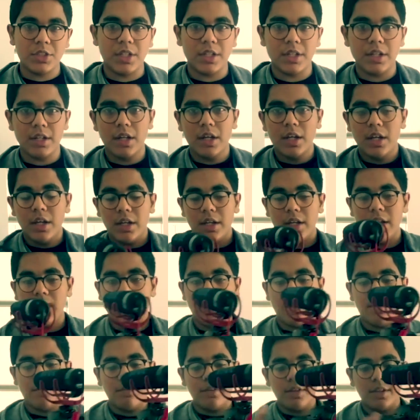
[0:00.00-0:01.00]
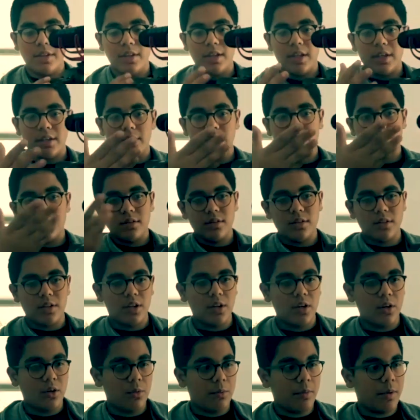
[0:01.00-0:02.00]
And yeah, I really like the
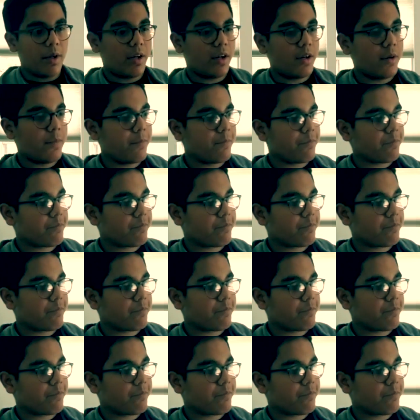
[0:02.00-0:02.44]
Go better.